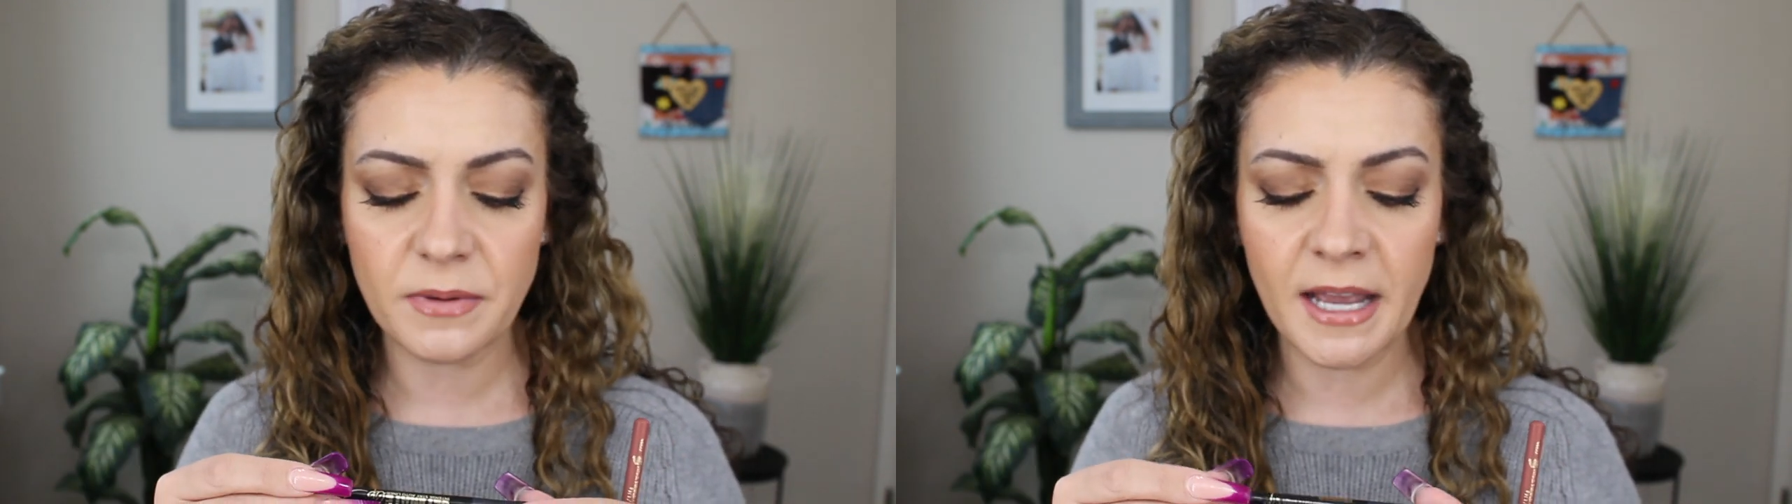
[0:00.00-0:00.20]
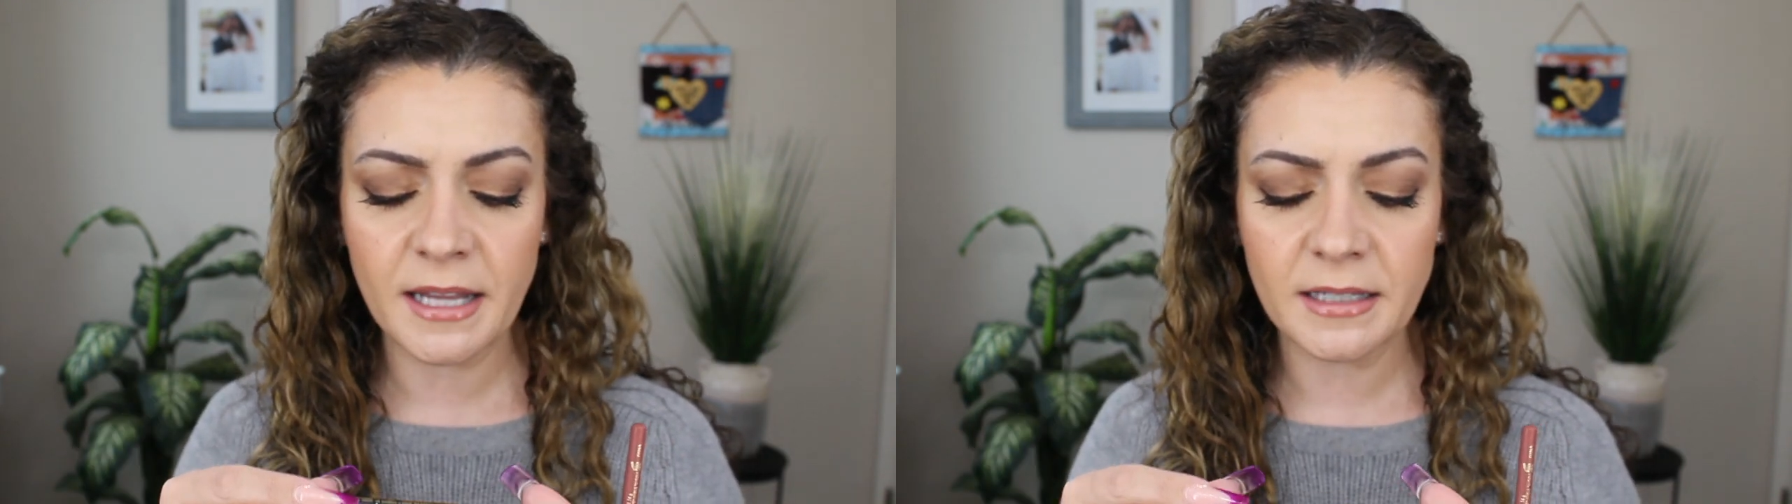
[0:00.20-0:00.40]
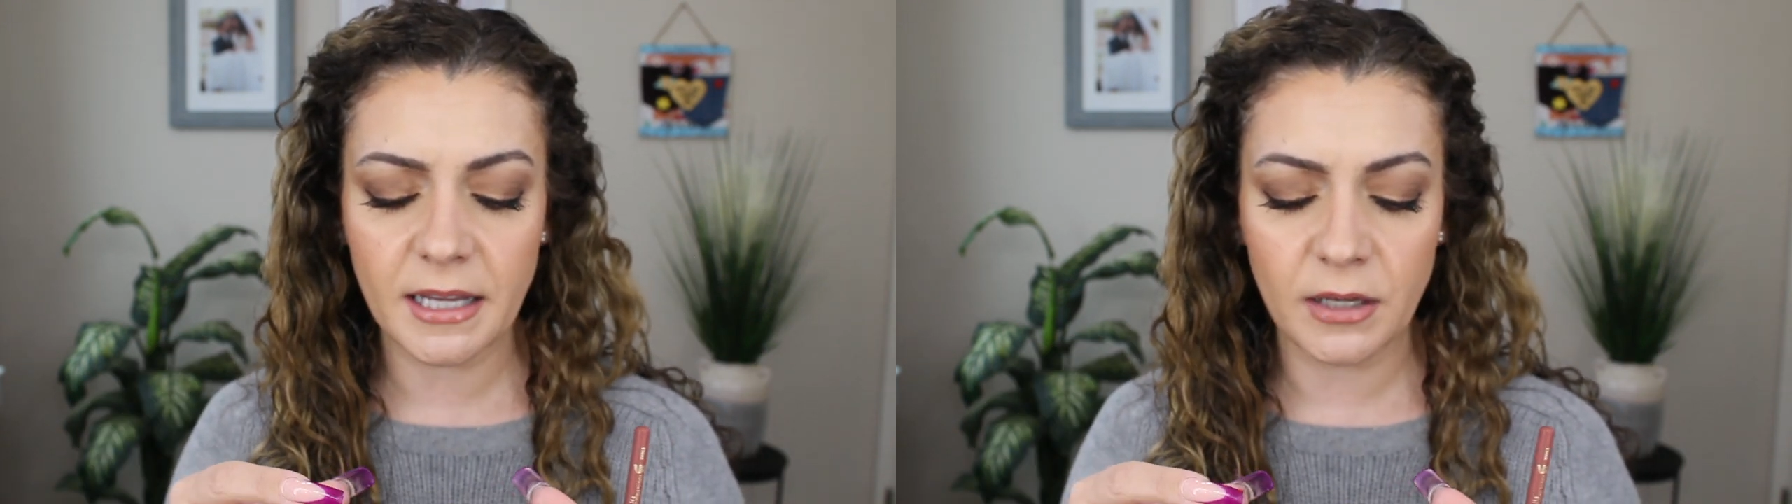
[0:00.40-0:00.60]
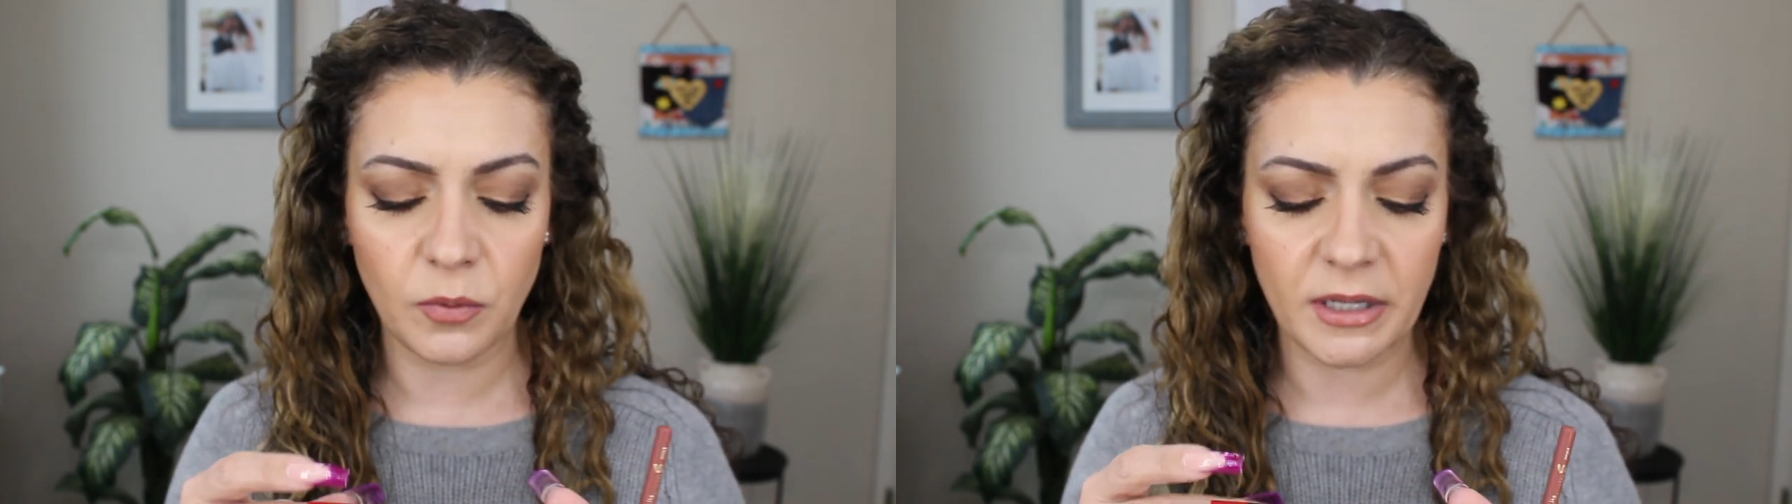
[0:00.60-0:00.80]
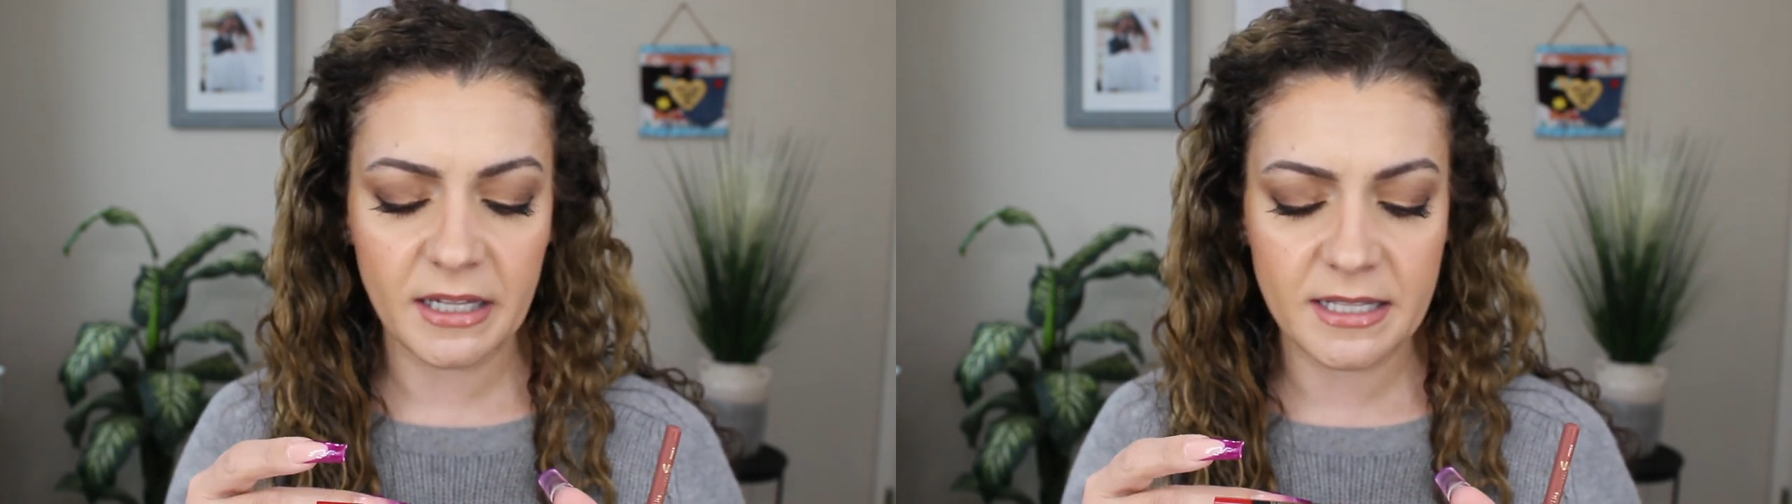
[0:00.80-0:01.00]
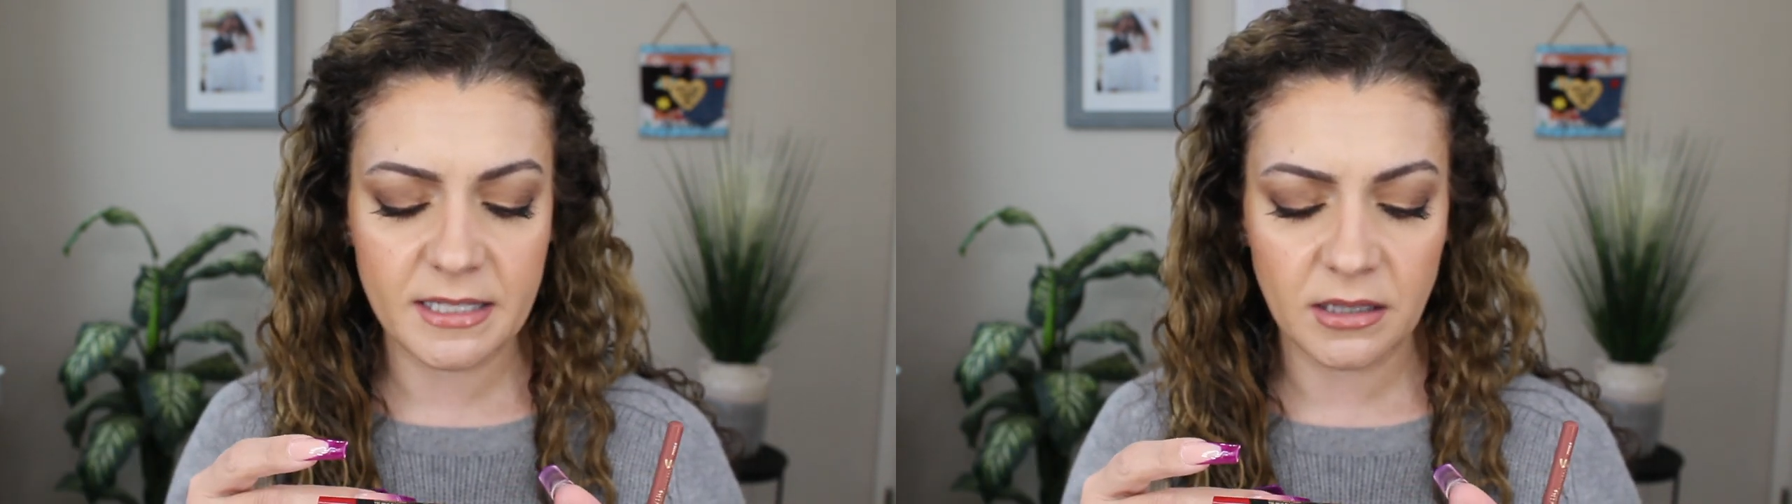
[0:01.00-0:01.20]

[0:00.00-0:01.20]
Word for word: red and one is